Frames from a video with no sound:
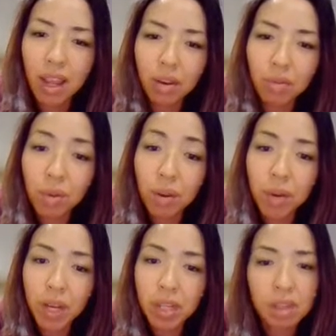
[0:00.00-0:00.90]
and
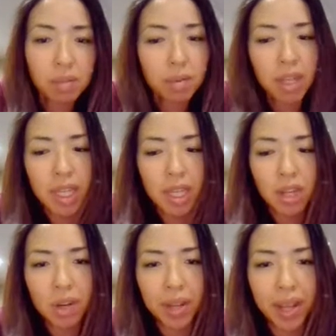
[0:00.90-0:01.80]
rewind to spots that
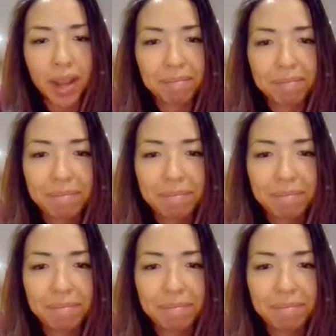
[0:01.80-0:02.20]
you don't get.